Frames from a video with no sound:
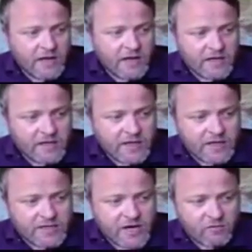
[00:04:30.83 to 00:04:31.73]

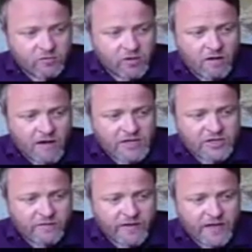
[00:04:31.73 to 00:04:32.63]
the general
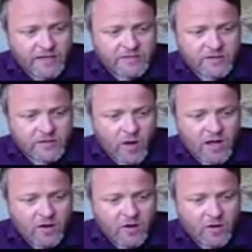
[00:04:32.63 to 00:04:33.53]
direction of it is
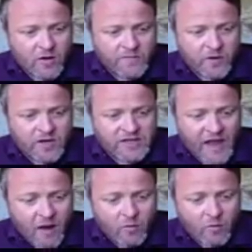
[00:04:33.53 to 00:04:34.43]
on
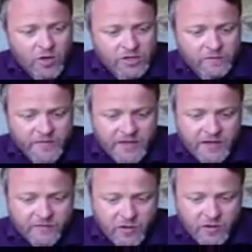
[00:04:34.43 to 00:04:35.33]
a downward,
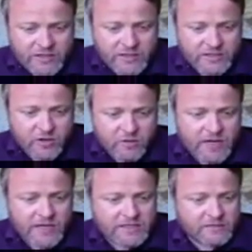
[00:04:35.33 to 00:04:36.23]
and then I've gone into the
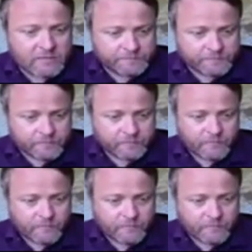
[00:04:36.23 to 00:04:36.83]
2 minutes,